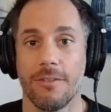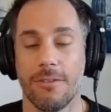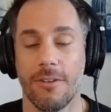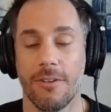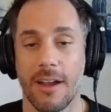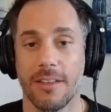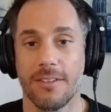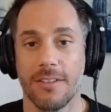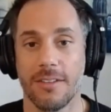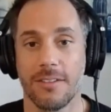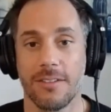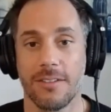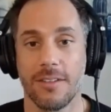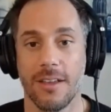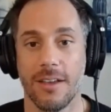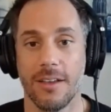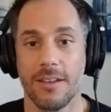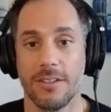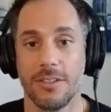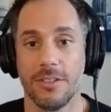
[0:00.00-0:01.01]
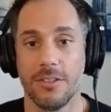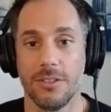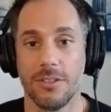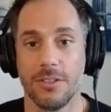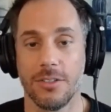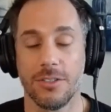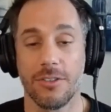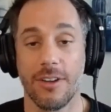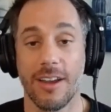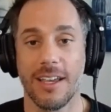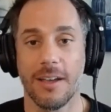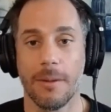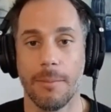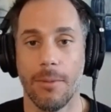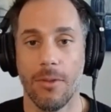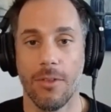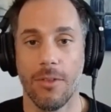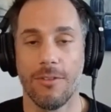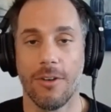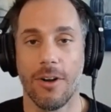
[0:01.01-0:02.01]
Francis uh, Drake
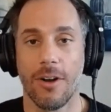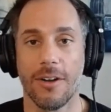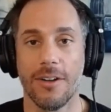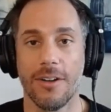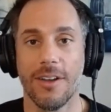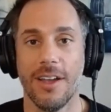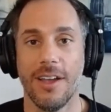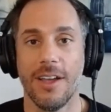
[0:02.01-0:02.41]
Boulevard.